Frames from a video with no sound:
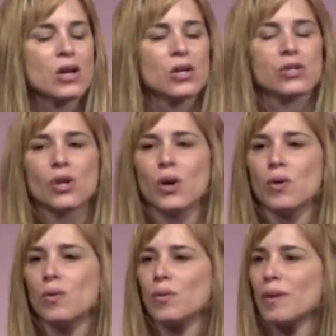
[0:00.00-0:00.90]

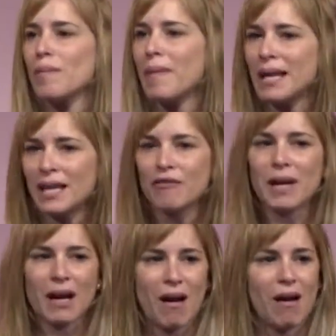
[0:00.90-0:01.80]
So many of
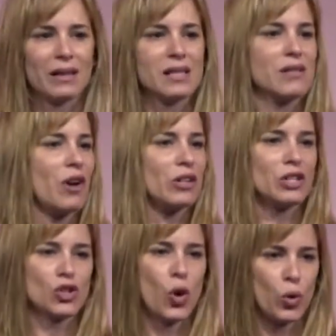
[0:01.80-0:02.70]
my colleagues have already
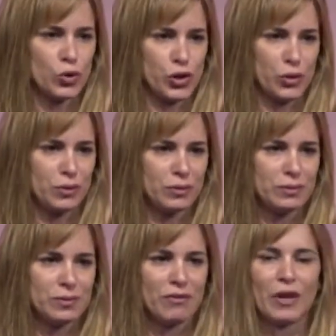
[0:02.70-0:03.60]
told you
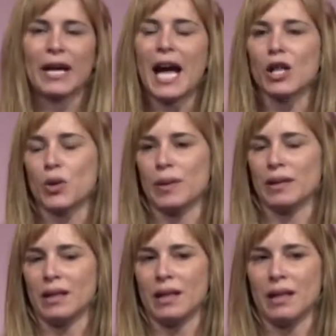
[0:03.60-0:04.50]
very
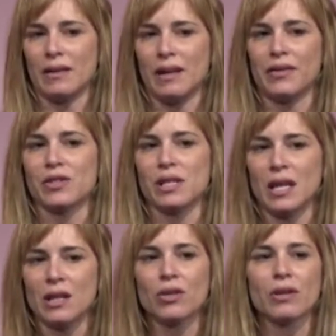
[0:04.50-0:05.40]
eloquently that there's an
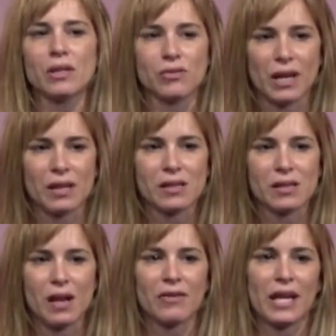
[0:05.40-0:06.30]
increased
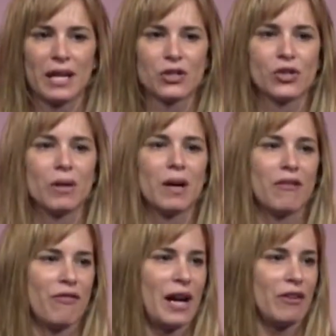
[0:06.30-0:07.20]
risk of cancer
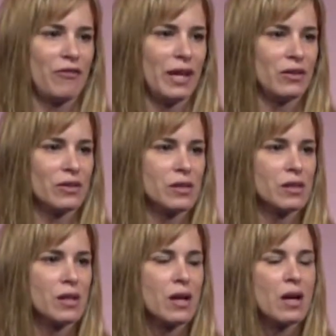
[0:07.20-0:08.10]
among
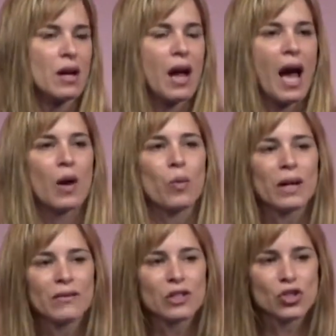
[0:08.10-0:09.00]
firefighters. And
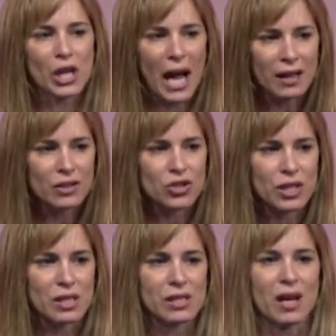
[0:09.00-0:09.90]
one of the
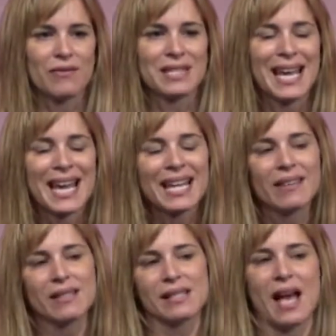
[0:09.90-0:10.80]
challenges of
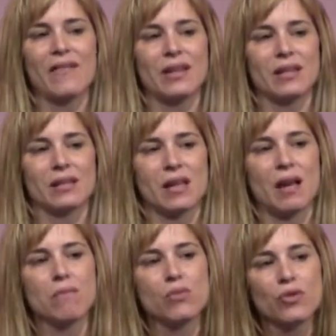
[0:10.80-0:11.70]
taking this evidence
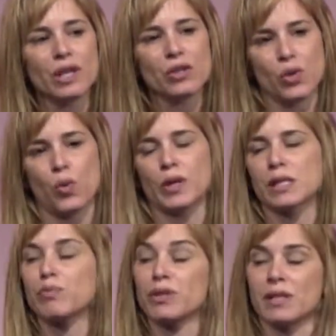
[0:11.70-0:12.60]
and moving
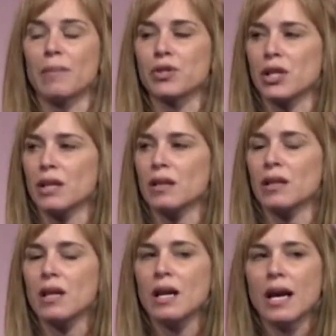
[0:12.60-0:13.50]
towards presumption
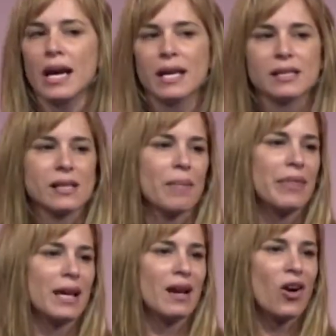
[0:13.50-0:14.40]
is
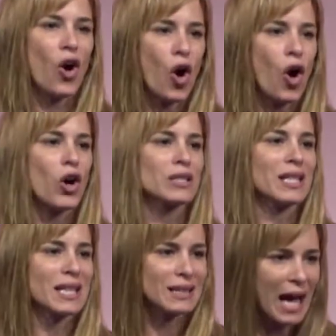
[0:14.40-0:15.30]
something called
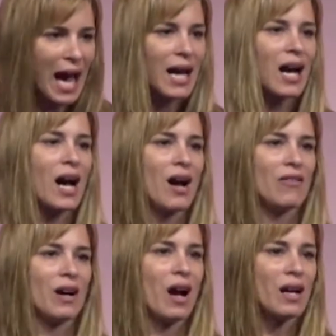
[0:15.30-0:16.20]
the lack
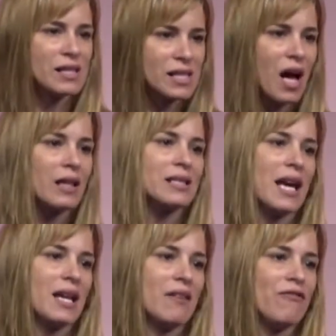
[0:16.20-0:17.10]
of a
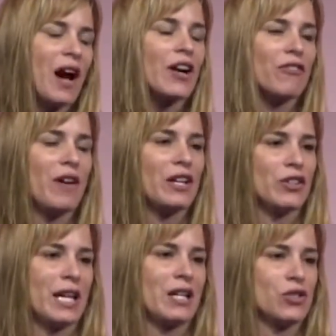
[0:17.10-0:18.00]
consolidated
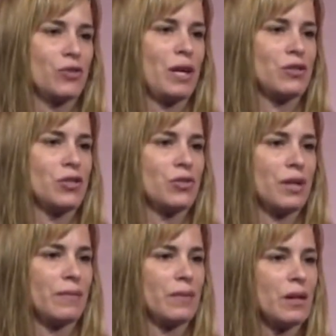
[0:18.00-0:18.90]
firefighter cancer
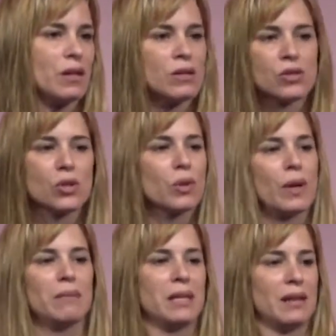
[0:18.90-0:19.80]
registry. So what do
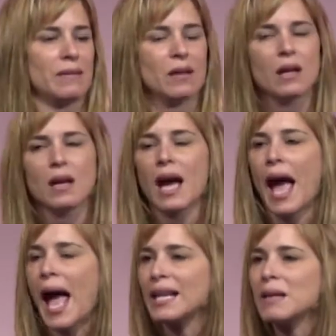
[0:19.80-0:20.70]
I mean?
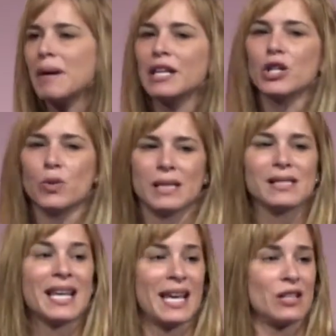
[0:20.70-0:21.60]
Anybody who has
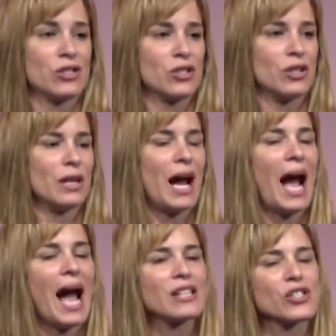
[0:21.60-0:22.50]
cancer
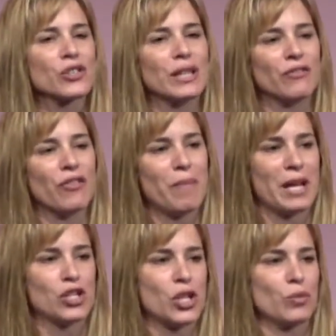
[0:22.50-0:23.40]
has their
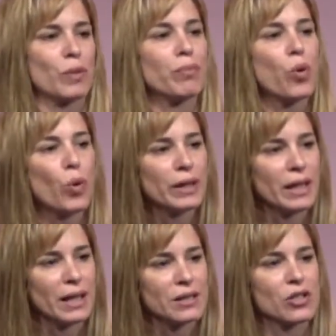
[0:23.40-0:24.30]
information
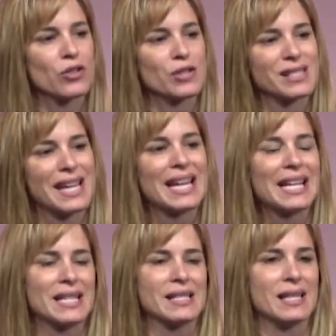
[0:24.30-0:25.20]
reported to their state
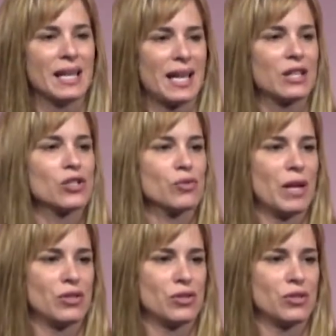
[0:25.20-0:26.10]
incident cancer
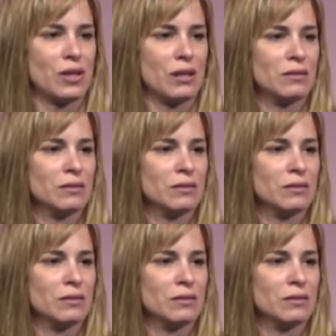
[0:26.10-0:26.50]
registry.